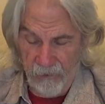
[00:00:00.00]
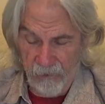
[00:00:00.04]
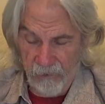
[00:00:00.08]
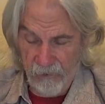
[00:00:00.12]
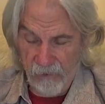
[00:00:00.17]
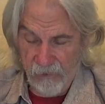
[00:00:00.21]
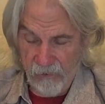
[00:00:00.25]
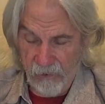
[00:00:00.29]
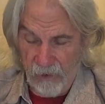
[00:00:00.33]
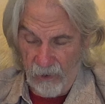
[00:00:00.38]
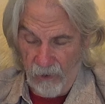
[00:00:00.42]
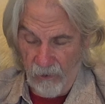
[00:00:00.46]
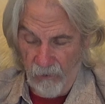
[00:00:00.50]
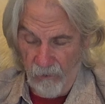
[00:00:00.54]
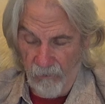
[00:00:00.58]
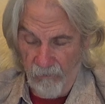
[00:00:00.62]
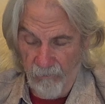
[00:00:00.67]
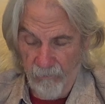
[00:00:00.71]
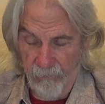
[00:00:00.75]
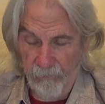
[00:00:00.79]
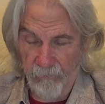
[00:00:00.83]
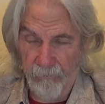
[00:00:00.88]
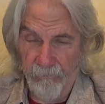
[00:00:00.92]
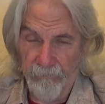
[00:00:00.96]

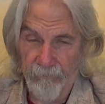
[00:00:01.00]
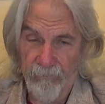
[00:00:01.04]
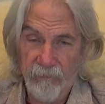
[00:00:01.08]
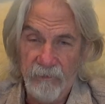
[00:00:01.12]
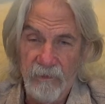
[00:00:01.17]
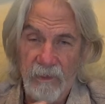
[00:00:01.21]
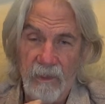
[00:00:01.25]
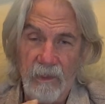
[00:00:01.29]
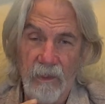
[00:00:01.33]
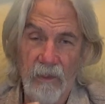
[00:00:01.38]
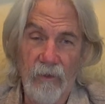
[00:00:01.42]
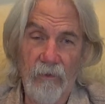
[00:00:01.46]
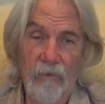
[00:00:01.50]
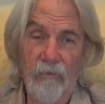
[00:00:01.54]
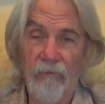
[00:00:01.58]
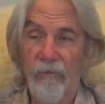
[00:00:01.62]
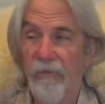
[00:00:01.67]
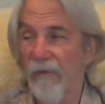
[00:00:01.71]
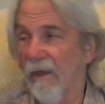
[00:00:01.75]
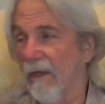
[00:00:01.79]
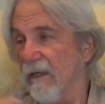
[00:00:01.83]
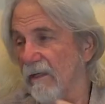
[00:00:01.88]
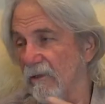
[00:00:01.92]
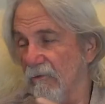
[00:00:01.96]
So, you know,
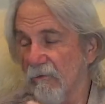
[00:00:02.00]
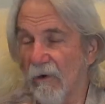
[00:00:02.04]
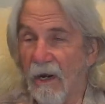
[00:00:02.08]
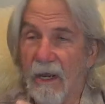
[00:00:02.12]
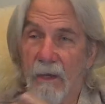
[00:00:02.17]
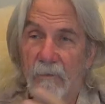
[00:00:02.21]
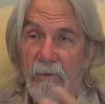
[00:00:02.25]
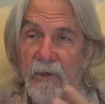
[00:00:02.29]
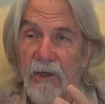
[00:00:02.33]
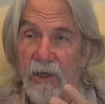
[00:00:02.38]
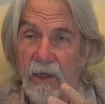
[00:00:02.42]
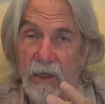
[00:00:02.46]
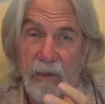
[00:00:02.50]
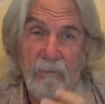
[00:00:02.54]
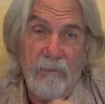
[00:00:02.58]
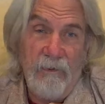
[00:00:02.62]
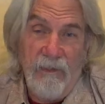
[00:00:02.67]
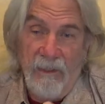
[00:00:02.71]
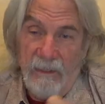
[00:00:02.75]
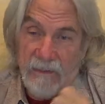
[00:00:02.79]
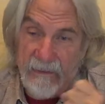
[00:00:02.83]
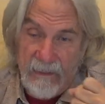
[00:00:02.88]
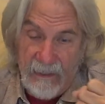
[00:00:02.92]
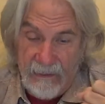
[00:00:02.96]
they grab it up
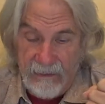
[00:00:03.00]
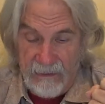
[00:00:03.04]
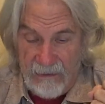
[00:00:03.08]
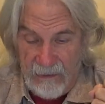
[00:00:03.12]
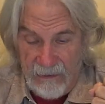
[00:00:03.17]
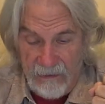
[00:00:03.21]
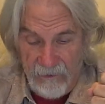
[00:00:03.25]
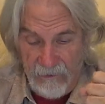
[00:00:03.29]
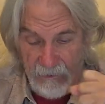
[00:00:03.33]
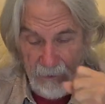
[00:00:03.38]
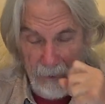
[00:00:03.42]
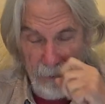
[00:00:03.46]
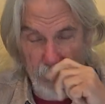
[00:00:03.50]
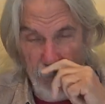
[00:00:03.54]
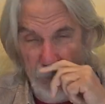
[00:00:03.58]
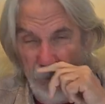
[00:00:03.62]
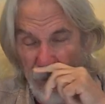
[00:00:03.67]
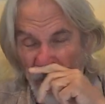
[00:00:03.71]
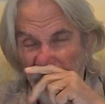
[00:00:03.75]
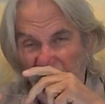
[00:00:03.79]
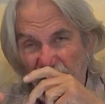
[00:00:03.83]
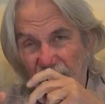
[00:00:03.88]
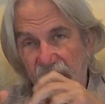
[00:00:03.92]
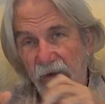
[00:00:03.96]
and they take it out there
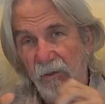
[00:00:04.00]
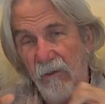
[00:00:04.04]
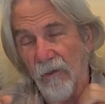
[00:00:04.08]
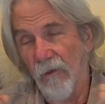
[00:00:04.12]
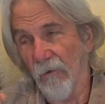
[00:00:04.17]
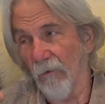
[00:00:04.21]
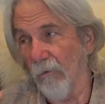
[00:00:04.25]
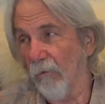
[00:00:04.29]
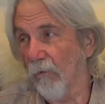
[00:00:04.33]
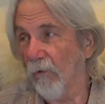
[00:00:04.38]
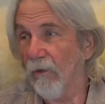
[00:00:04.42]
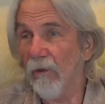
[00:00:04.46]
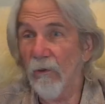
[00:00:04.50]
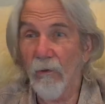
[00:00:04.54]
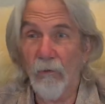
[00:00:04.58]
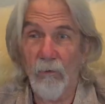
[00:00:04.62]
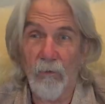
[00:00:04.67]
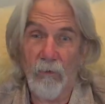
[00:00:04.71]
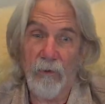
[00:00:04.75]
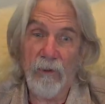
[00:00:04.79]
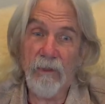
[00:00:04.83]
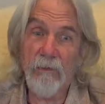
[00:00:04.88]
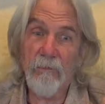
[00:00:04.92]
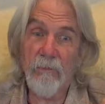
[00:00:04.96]
because, you know, we
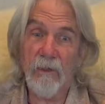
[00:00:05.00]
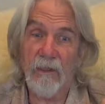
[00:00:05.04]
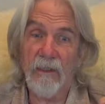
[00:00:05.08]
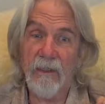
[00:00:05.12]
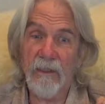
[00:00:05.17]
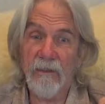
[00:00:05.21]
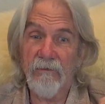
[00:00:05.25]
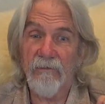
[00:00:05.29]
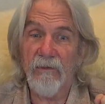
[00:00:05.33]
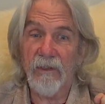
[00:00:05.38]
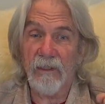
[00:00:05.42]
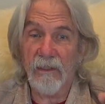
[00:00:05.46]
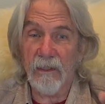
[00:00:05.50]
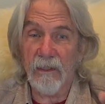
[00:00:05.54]
we believe that